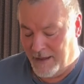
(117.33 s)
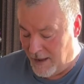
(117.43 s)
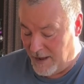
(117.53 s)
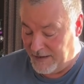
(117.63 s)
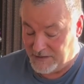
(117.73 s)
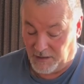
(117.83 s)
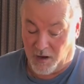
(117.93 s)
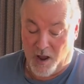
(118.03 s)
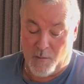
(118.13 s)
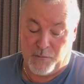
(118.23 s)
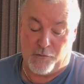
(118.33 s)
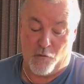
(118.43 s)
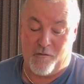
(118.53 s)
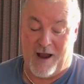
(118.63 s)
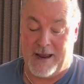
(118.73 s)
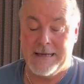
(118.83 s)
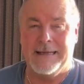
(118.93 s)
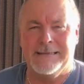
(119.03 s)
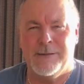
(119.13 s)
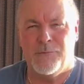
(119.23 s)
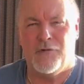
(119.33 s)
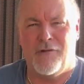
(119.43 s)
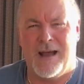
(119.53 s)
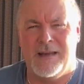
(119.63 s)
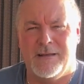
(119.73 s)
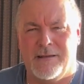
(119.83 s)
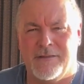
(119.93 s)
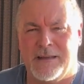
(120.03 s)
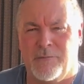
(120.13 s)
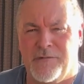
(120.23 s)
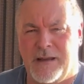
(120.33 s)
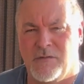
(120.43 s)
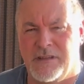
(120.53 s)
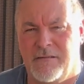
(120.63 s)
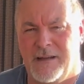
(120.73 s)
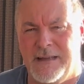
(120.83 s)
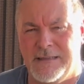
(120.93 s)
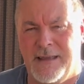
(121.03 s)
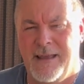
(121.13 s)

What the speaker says: And it's Carpuride, I think I've pronounced that right.